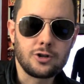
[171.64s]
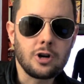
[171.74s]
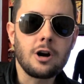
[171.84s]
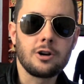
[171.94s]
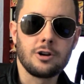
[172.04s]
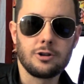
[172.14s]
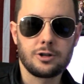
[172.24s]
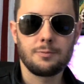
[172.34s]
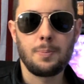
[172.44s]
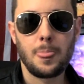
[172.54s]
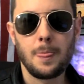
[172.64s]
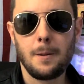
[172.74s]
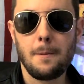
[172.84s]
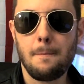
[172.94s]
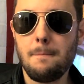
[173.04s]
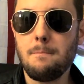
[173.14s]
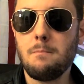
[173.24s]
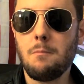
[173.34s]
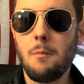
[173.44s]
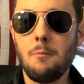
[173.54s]
starters,
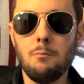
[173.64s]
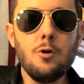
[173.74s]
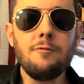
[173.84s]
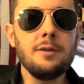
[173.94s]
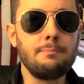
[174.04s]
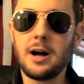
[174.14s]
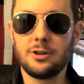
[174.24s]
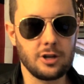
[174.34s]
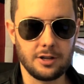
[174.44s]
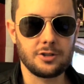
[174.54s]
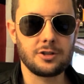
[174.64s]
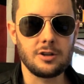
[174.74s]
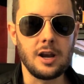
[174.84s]
movie budgets